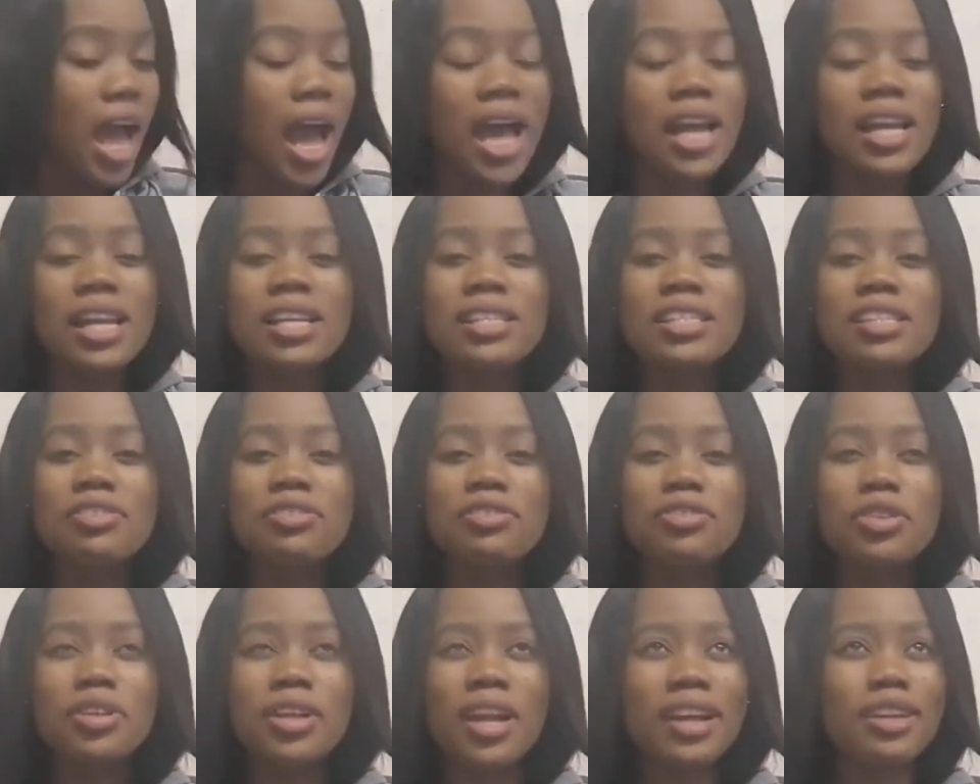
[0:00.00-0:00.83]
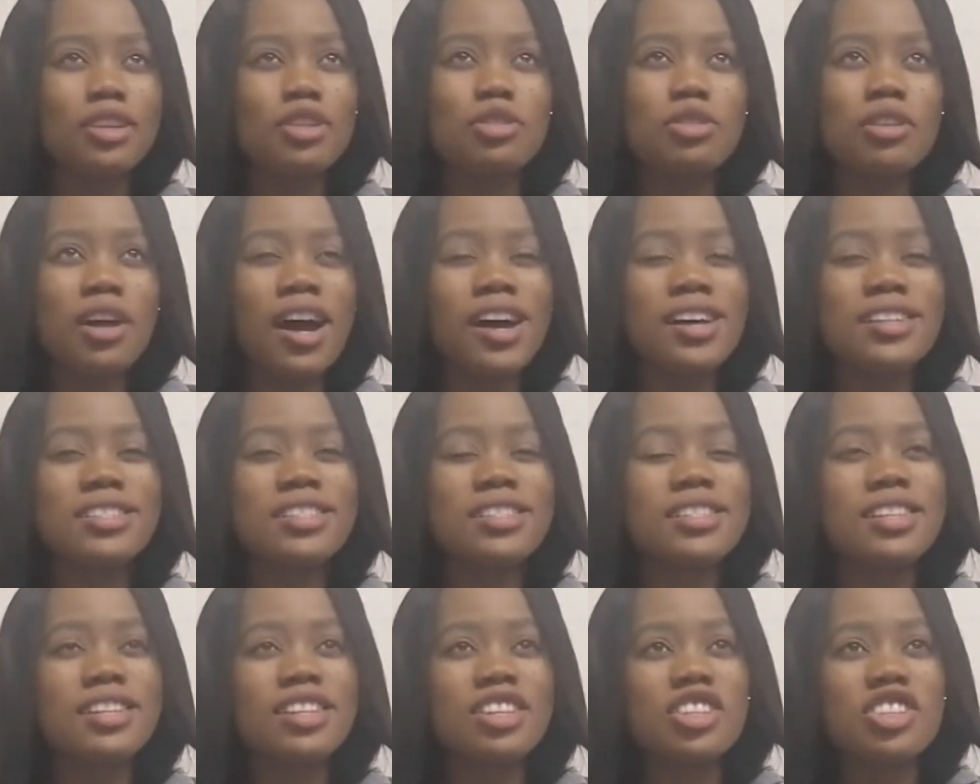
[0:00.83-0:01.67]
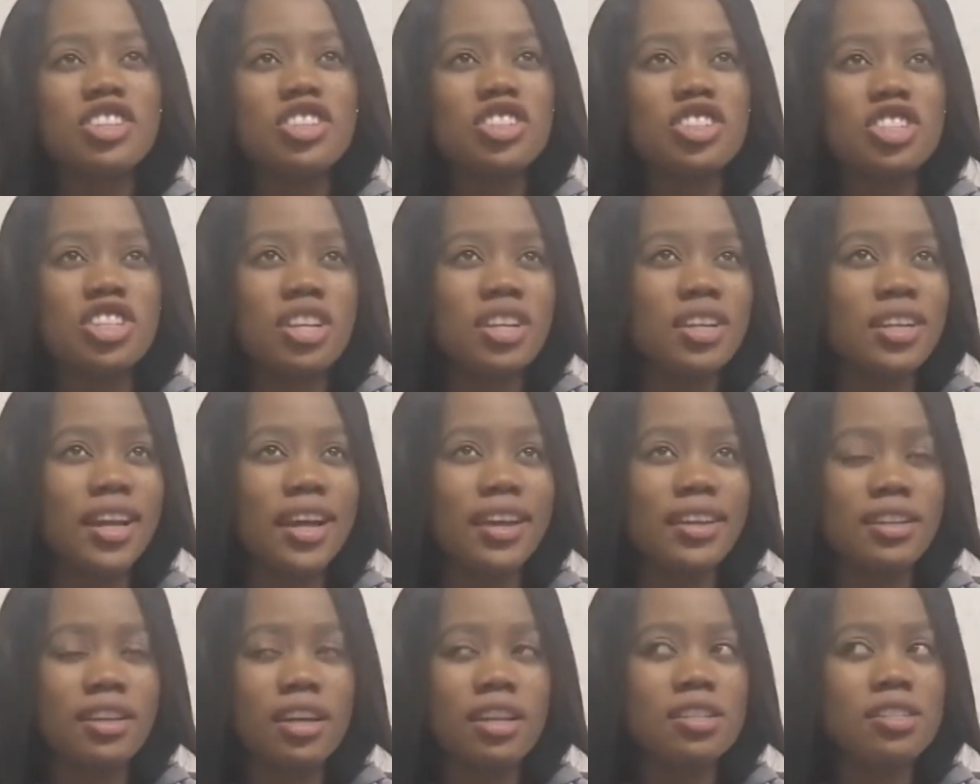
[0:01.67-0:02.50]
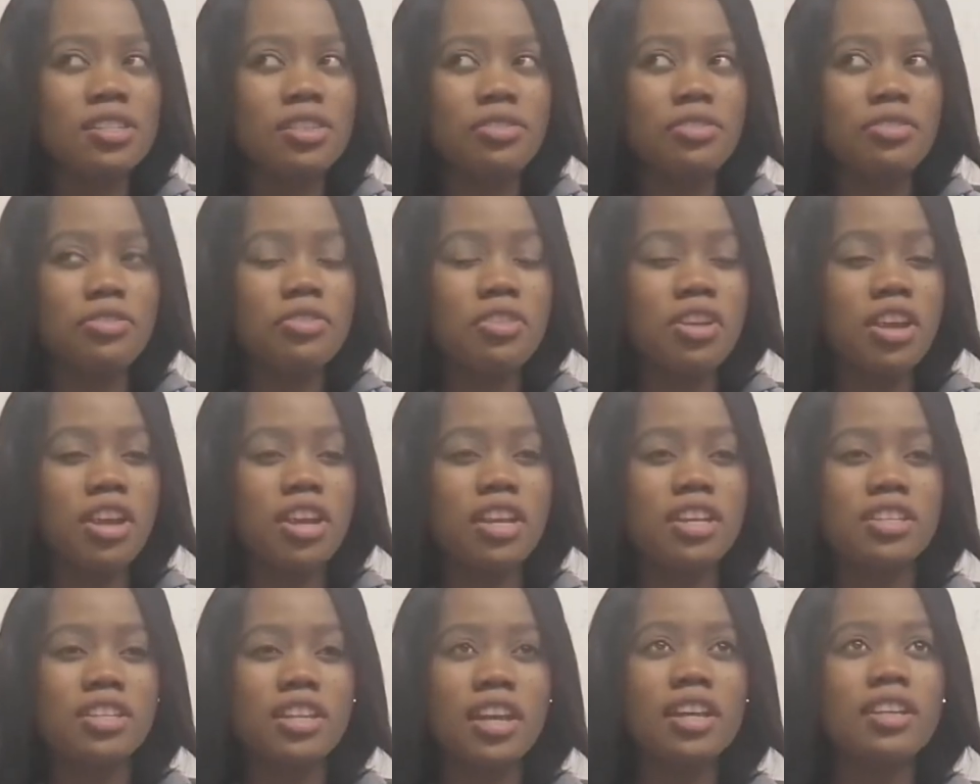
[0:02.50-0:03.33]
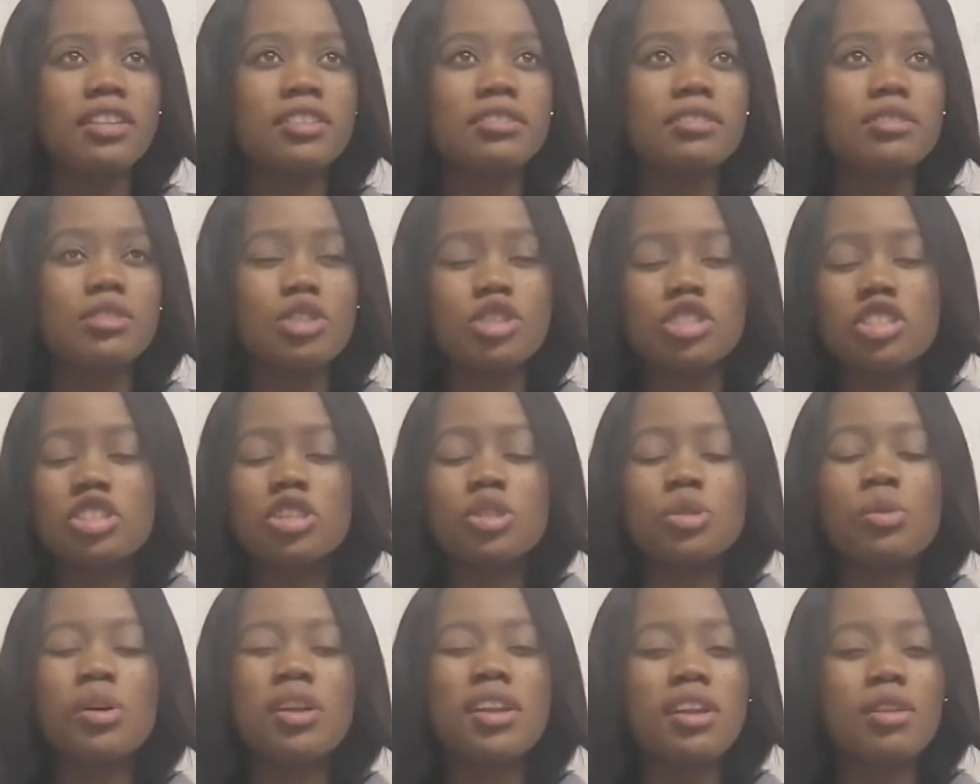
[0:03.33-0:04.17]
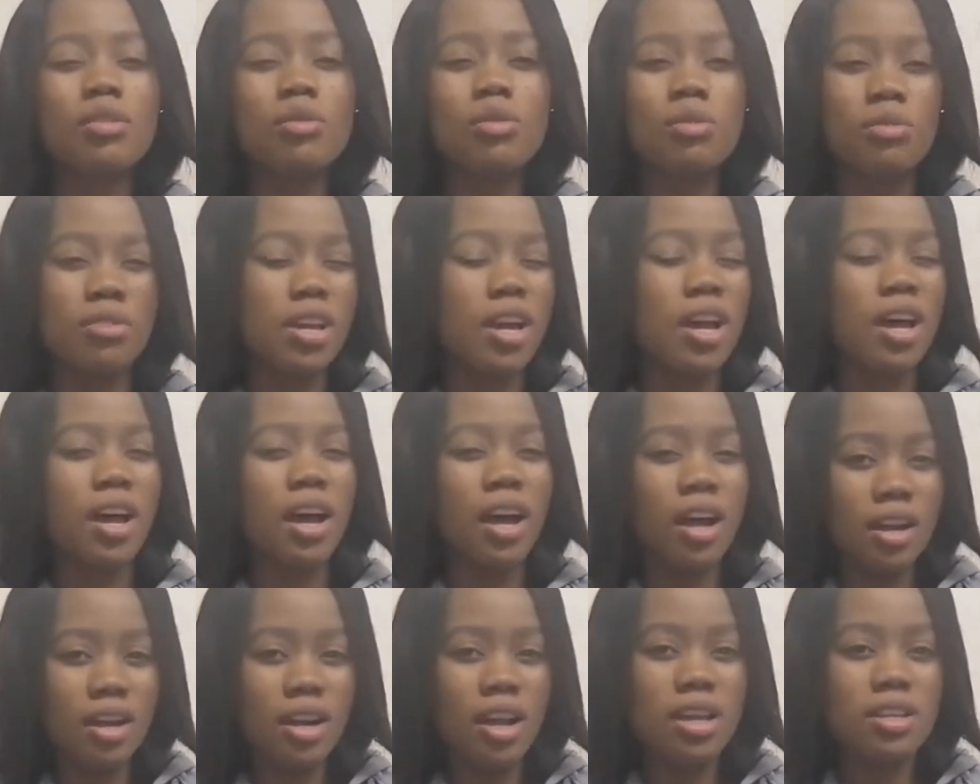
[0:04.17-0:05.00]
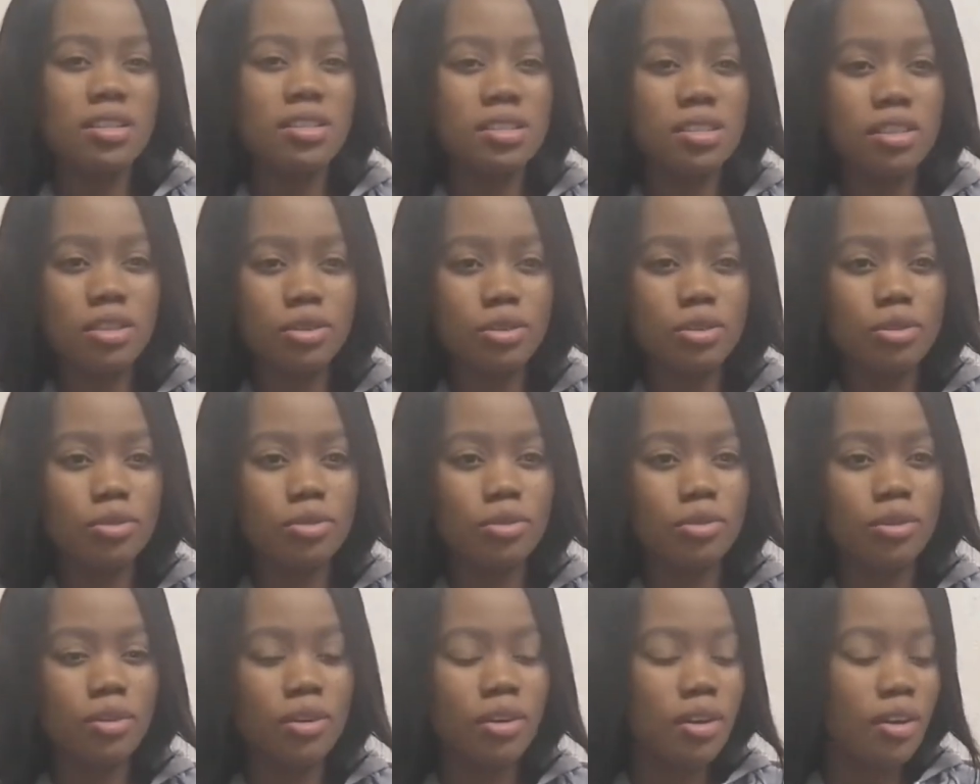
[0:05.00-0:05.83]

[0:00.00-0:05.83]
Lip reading: Unless if you're asking Jay like as a friend and you just want to know, yeah, I'll answer you.